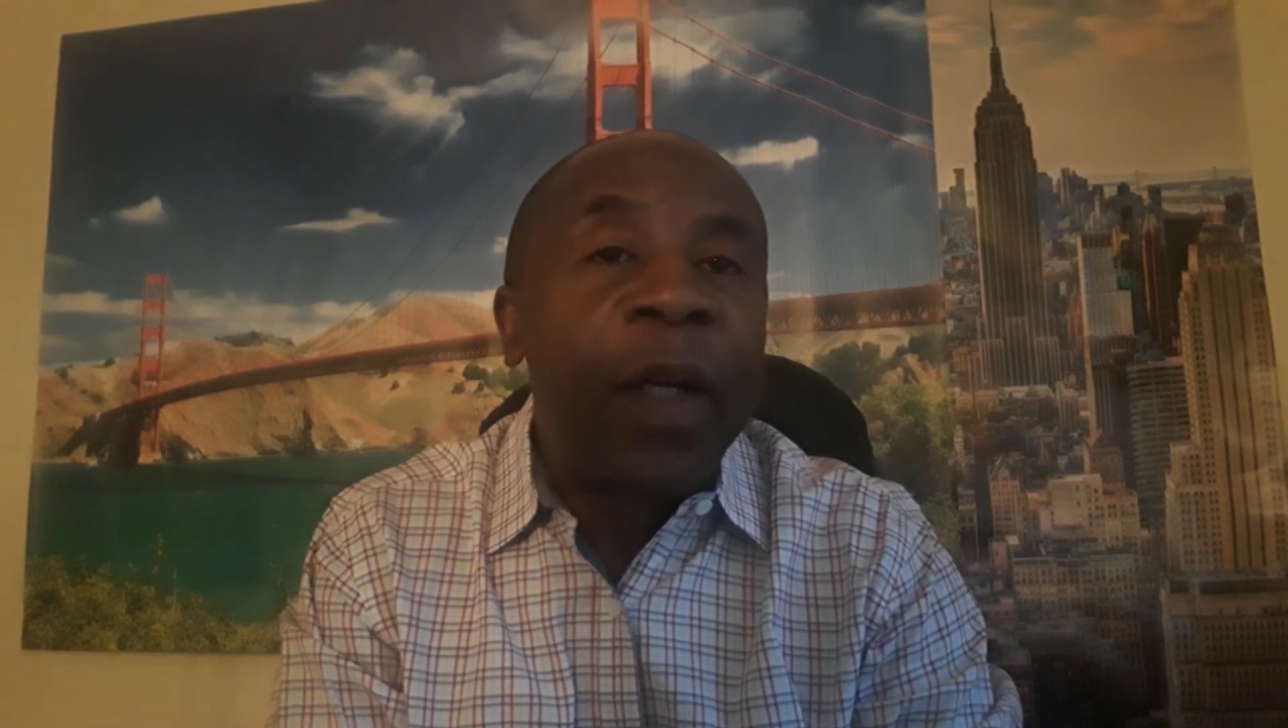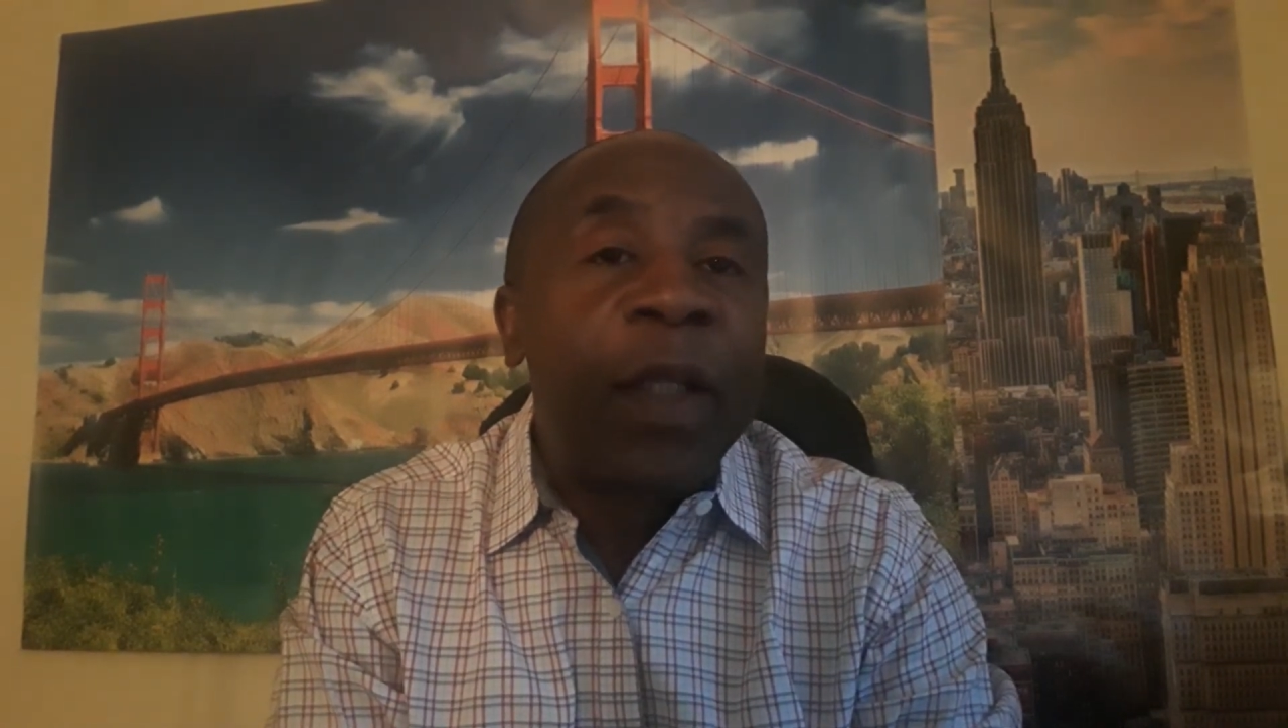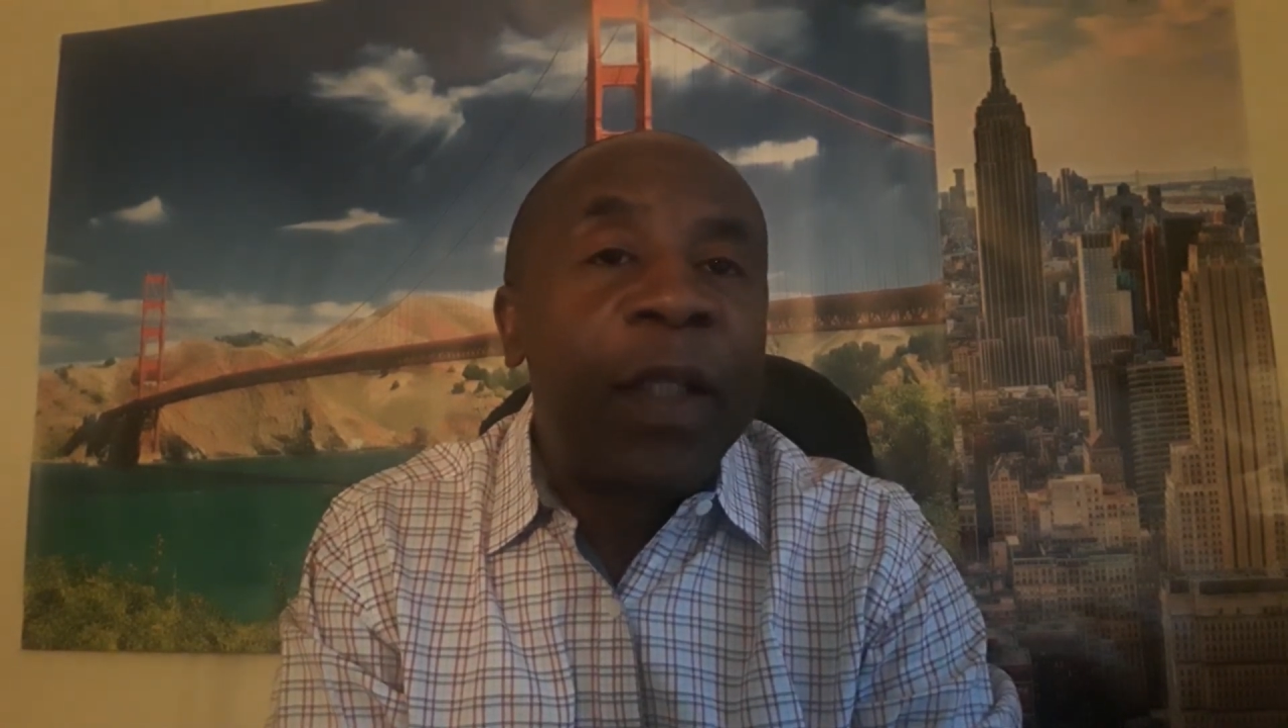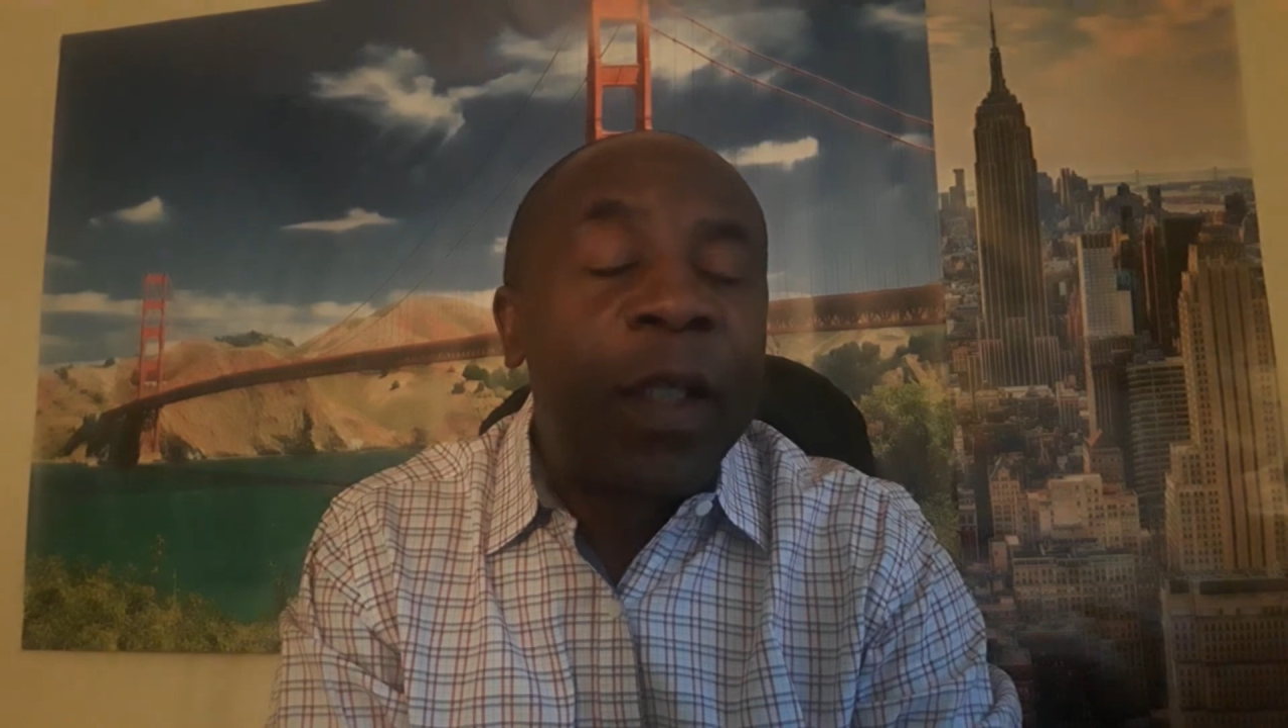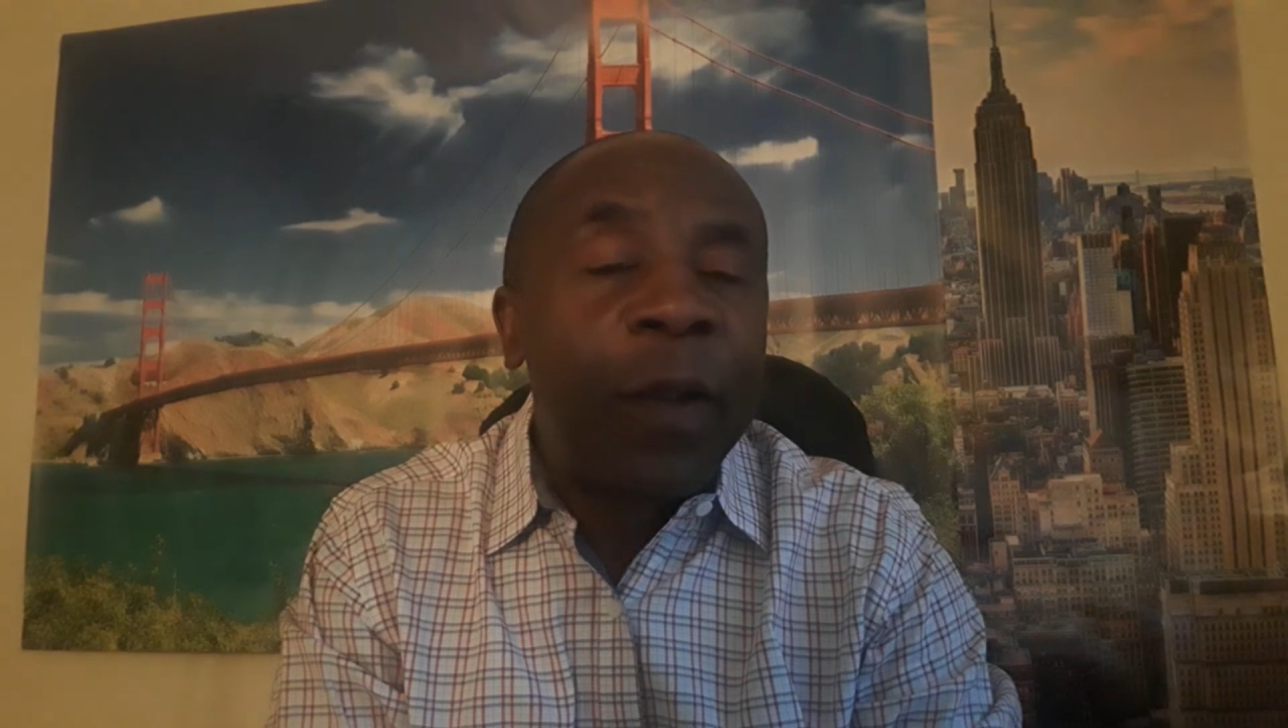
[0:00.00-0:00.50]

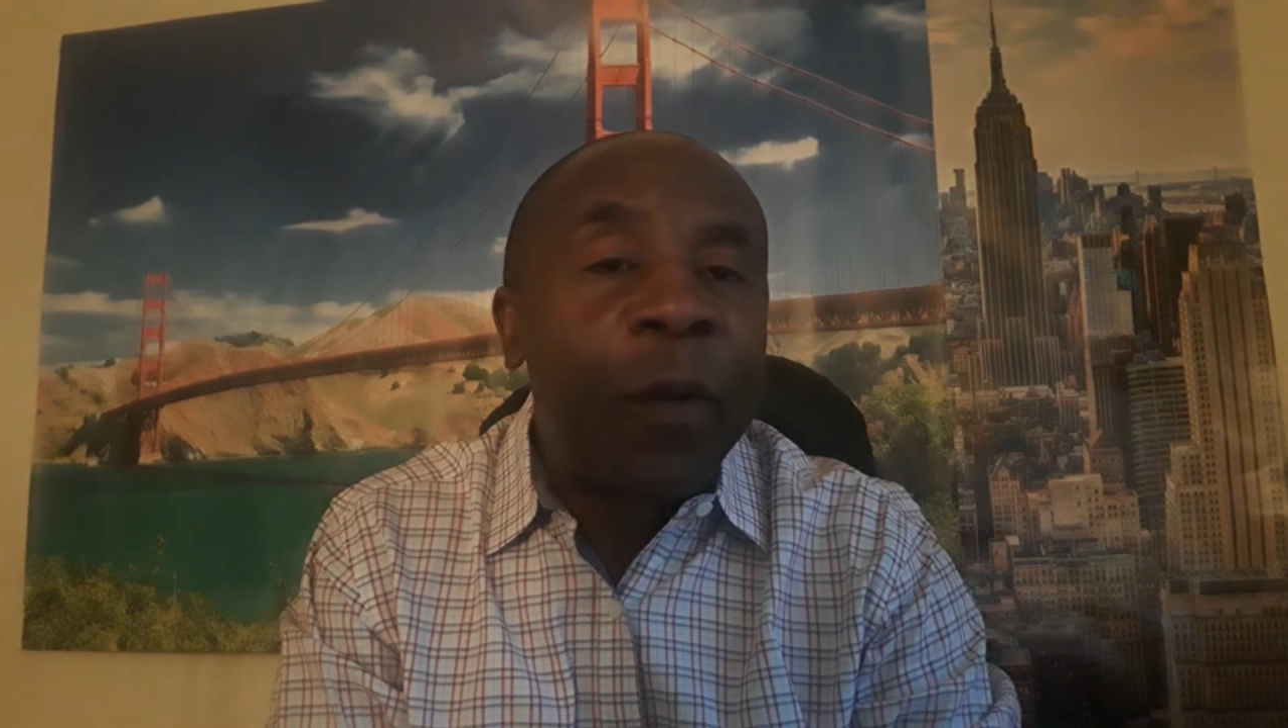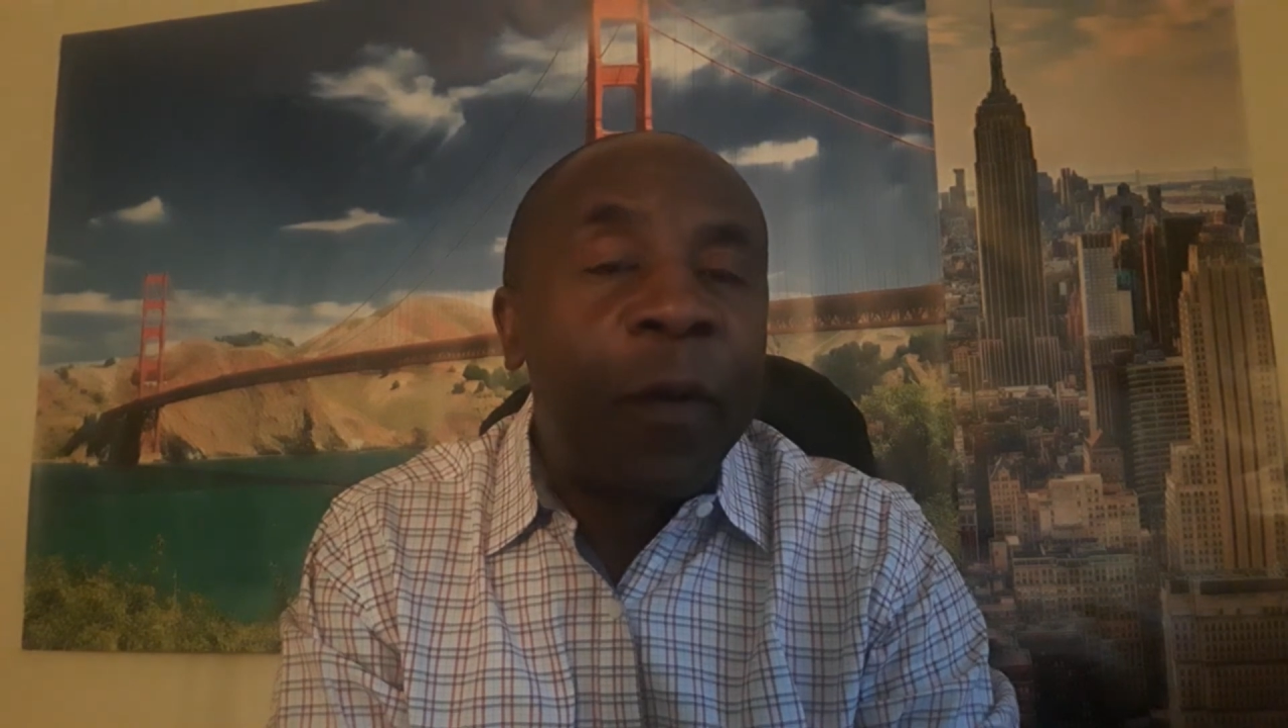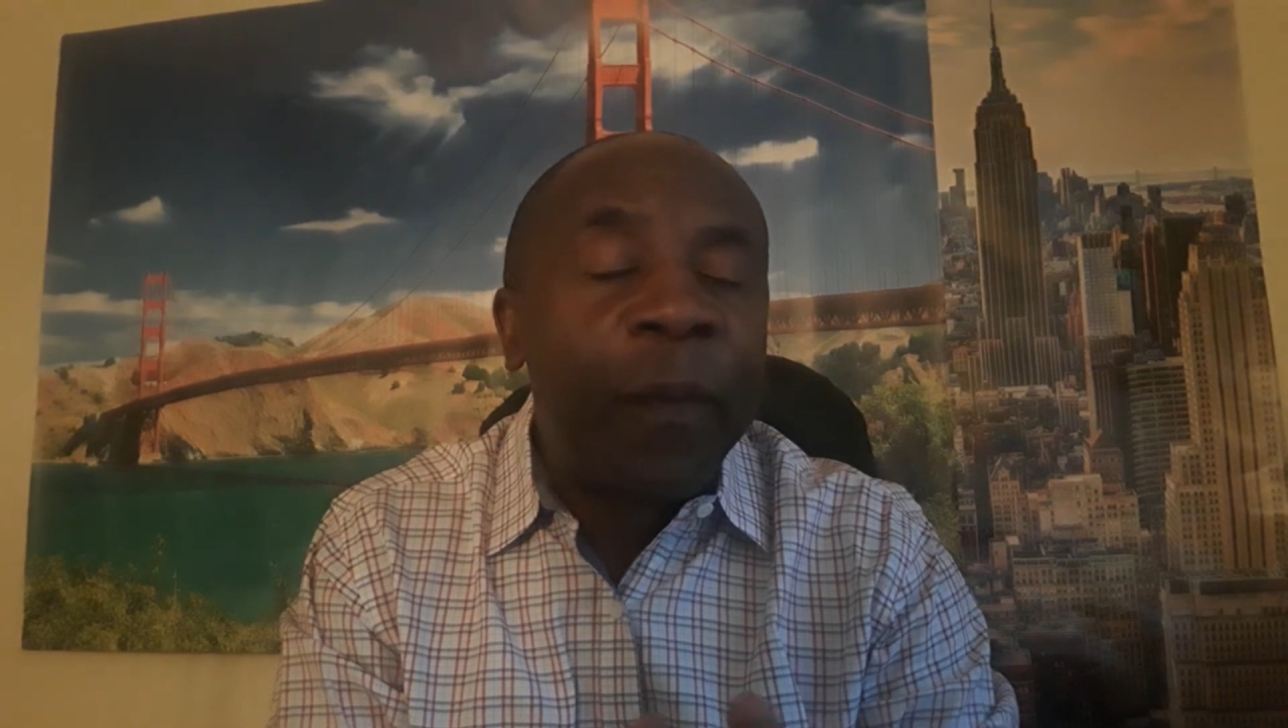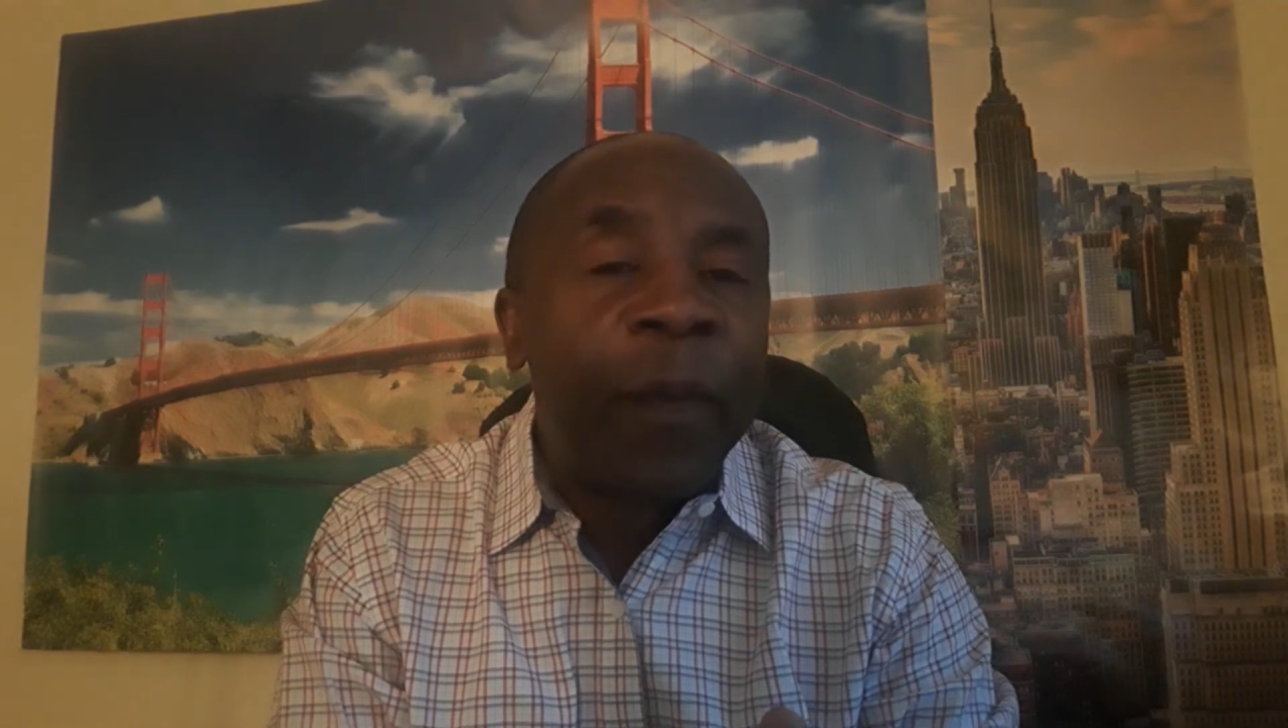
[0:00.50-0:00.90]
until